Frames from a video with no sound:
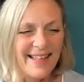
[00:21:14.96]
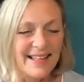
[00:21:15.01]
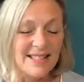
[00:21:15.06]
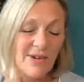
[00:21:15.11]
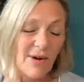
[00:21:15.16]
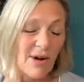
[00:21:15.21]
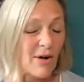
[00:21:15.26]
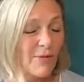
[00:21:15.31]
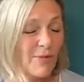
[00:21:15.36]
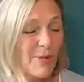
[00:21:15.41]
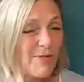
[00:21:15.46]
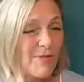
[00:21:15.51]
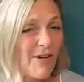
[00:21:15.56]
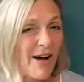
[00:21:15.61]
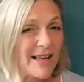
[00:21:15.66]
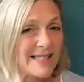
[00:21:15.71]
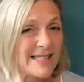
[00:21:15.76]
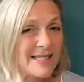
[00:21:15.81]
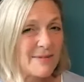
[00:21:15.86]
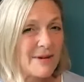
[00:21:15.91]
So I hope you
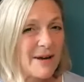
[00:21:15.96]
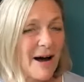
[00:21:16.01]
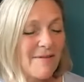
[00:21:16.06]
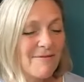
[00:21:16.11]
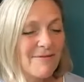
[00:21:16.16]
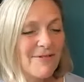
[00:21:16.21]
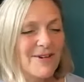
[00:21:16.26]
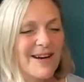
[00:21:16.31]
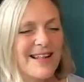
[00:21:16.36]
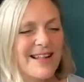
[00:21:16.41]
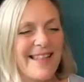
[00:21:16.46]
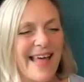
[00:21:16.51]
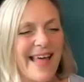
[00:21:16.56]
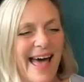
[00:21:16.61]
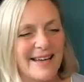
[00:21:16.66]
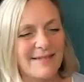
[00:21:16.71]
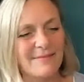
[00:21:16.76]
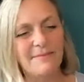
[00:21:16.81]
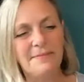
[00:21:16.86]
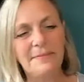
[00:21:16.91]
find some comfort in
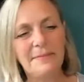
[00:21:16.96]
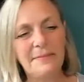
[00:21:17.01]
that.